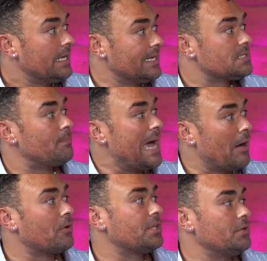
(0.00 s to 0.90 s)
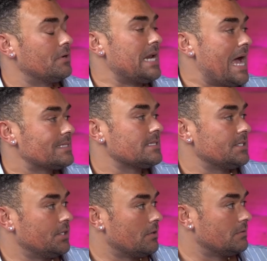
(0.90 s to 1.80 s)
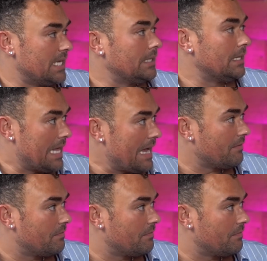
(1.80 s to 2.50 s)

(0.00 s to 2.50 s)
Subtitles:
is a power that you can access in your daily life.